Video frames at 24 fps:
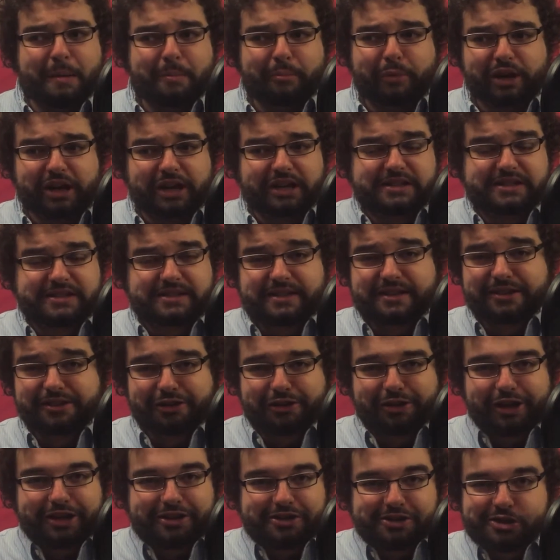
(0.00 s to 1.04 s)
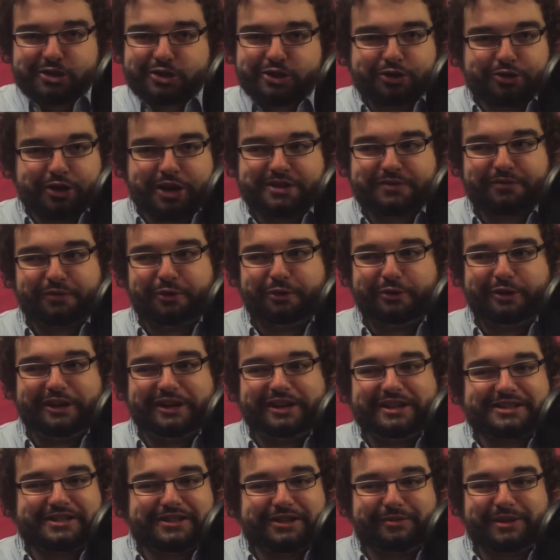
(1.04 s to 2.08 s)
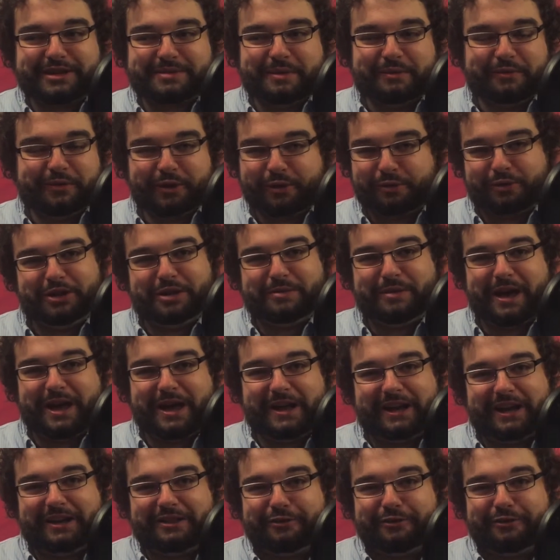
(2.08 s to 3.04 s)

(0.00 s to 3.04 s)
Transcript: But it's still it's still stressful and it still makes me feel really bad.